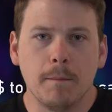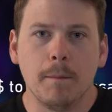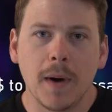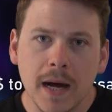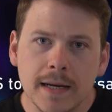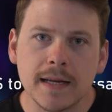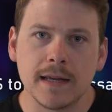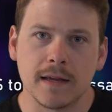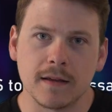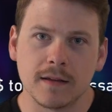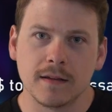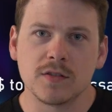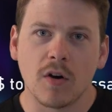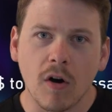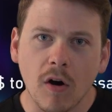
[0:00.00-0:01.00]
money.
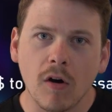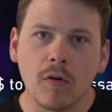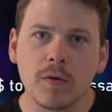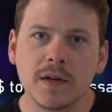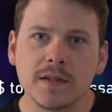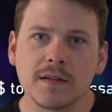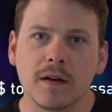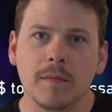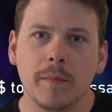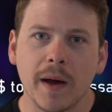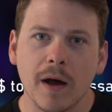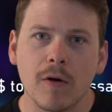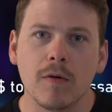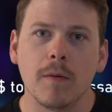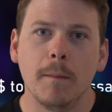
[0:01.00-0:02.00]
It's always
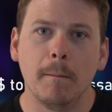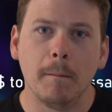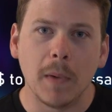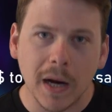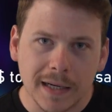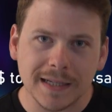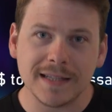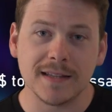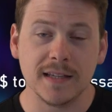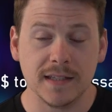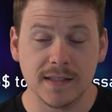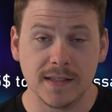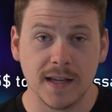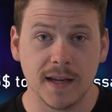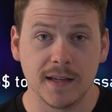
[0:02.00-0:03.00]
about money
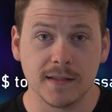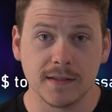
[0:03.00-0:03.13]
these days.